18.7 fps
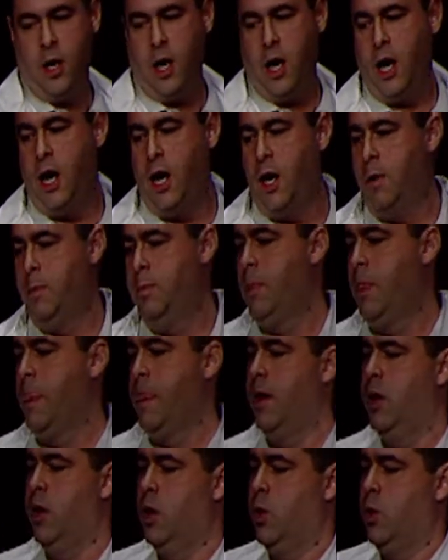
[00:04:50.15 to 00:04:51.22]
We're
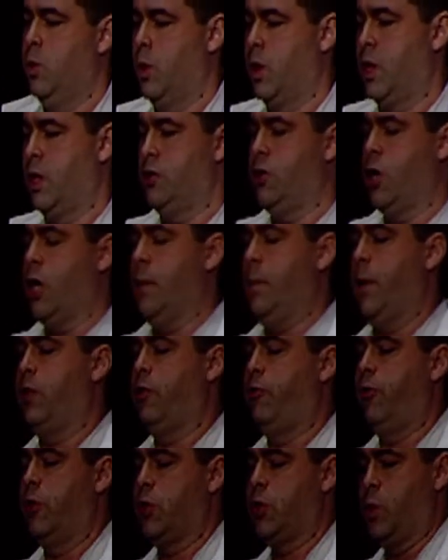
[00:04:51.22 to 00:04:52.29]
going to talk about the
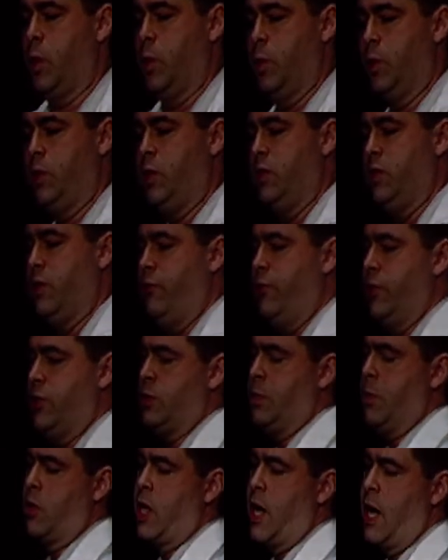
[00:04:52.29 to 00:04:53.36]
first one, which is
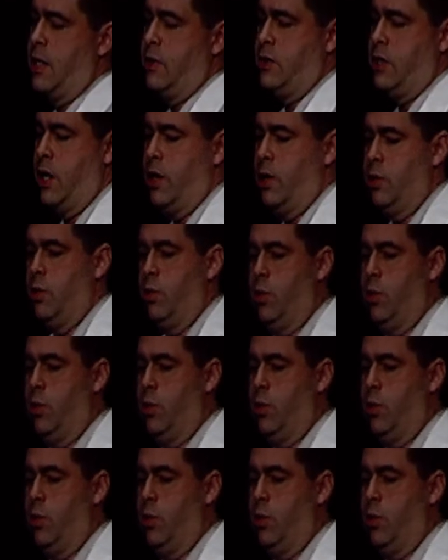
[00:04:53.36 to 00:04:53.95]
divisible content,